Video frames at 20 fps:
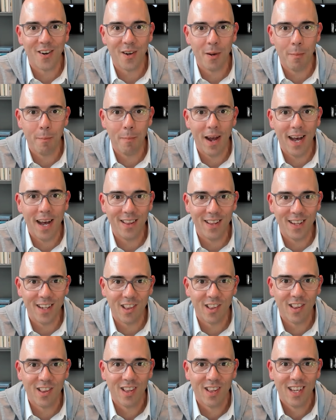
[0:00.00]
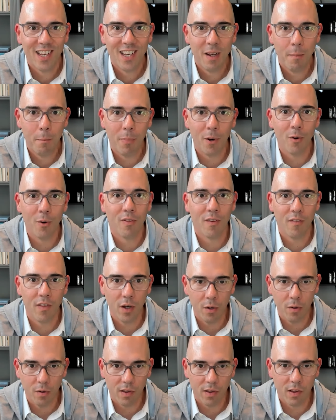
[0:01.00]
to balance both of
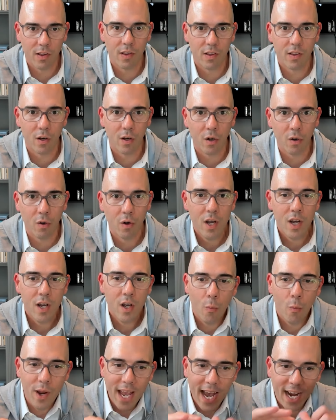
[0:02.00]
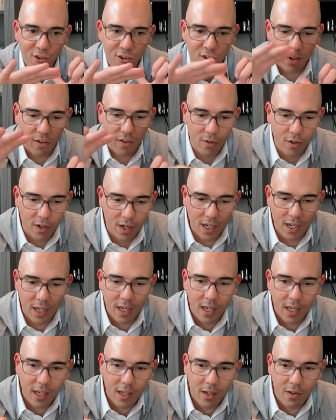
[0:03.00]
those. So we actually took
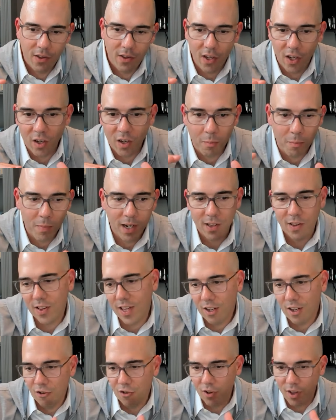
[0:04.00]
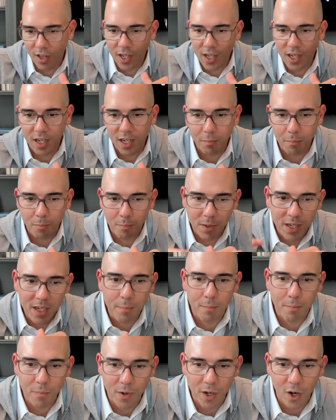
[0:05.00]
some essentially
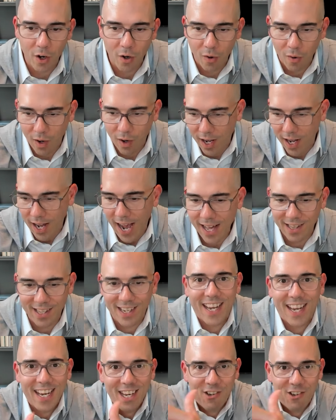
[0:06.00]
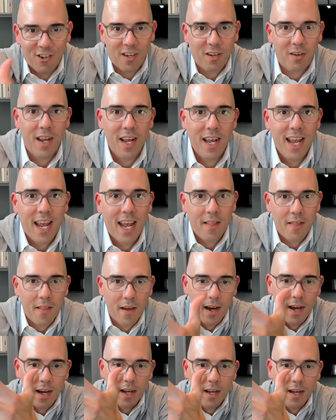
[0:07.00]
allocation
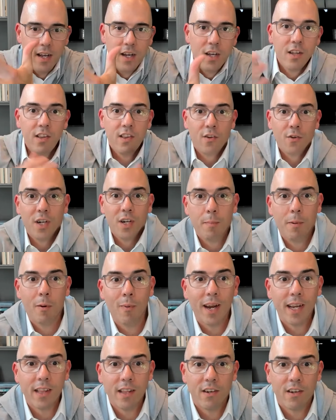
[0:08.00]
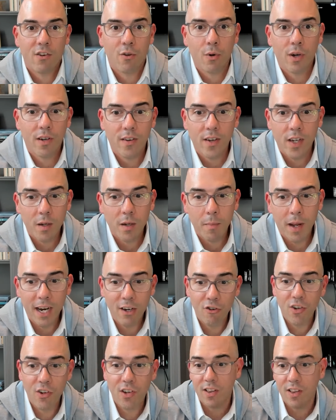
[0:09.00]
and stood up a regulatory team.
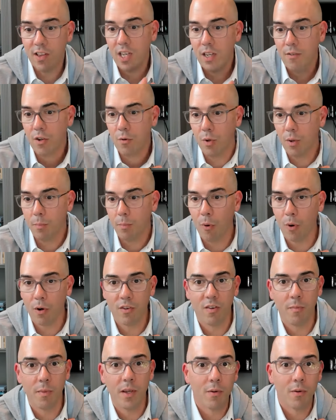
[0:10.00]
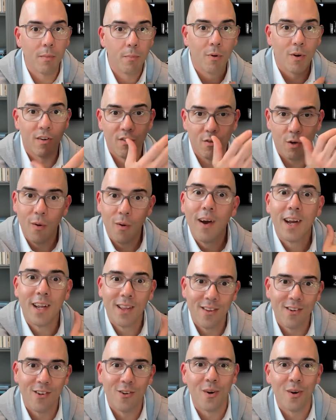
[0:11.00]
Actually doesn't even report to me, it reports to our
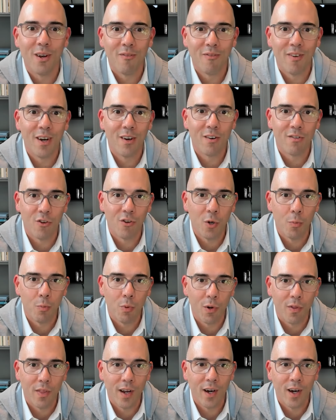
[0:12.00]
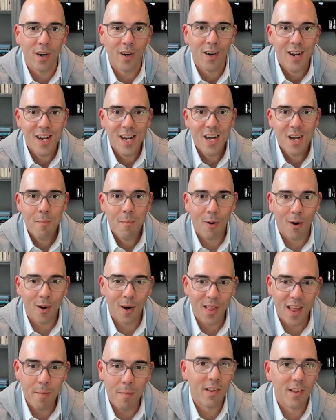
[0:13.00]
regulatory affairs group, where they're part of
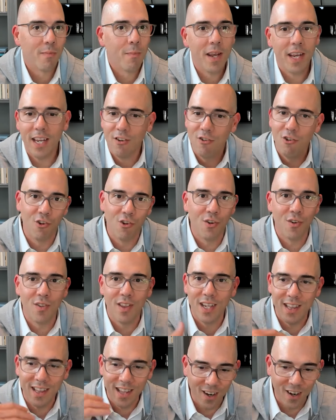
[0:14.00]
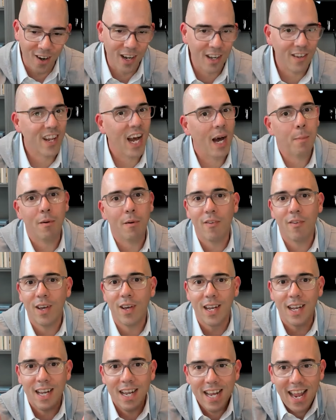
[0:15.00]
them is making sure that they're on top of
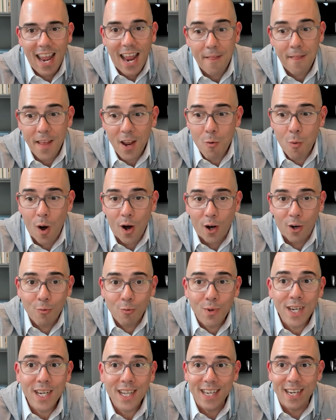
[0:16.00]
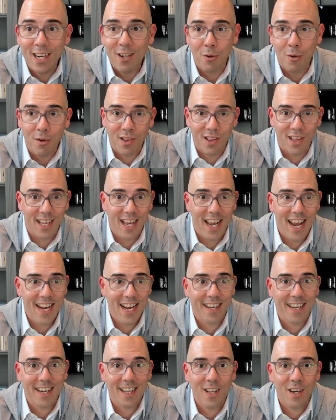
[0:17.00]
it. And they work really closely hand
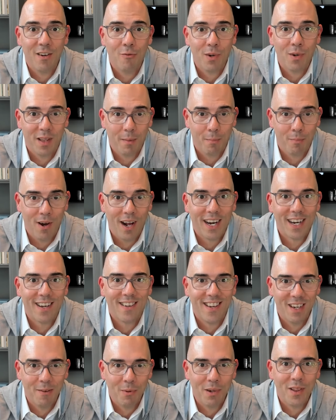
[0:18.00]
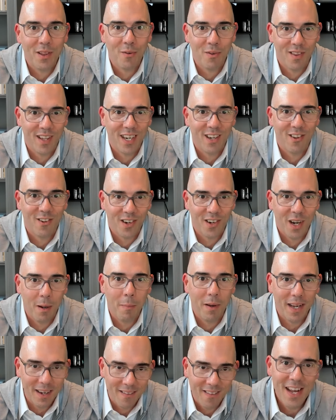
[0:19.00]
in glove with the product team when those things are
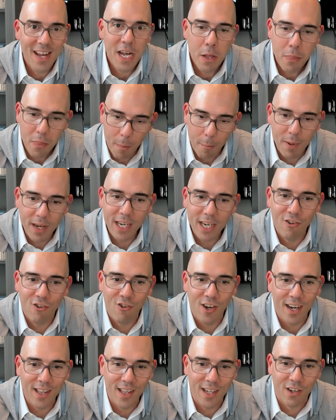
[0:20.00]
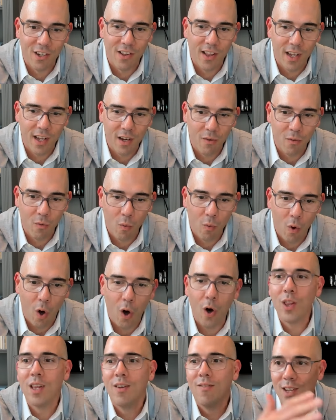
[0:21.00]
coming. The biggest challenge that
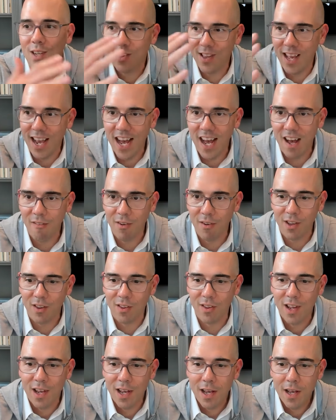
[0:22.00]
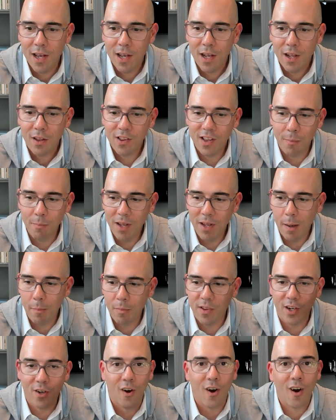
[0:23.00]
all of us have is sometimes
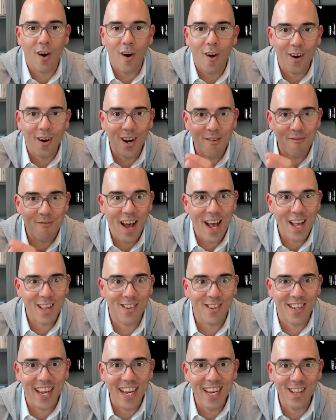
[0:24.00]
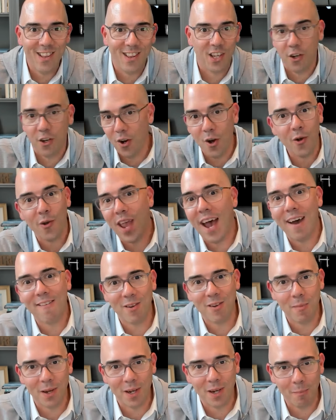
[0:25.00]
there are hard and fast dates and you have
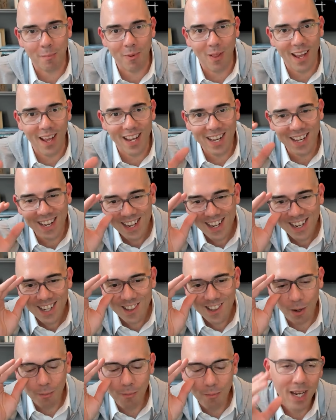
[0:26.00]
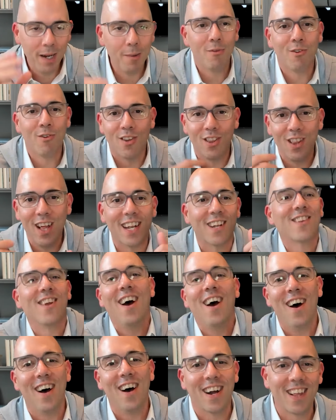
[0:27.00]
to be compliant. Sometimes there's a lot of
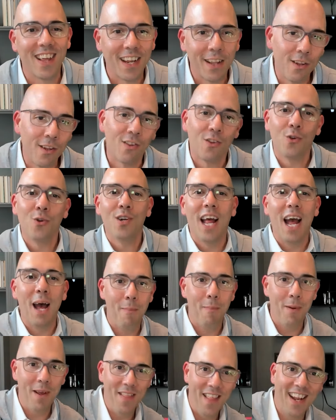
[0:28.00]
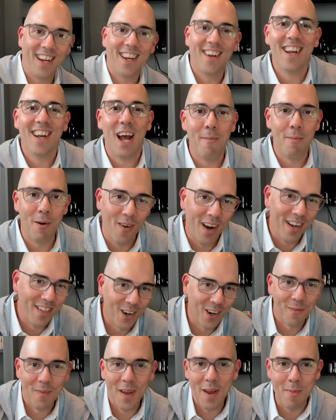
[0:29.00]
talks, like this could happen, that could happen, right?
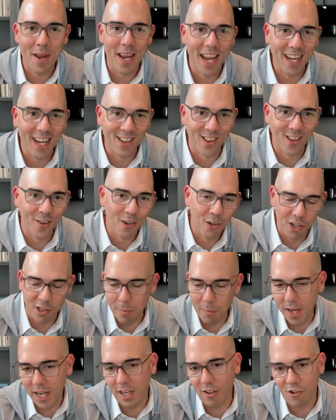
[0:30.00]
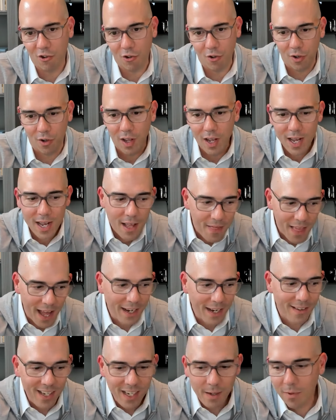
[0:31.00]
There may be. And so it's just making sure that
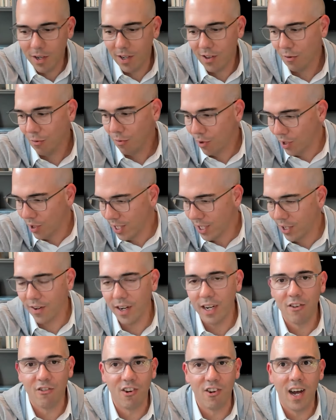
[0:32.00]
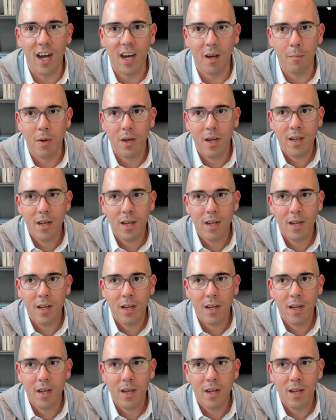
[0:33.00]
team does a really great job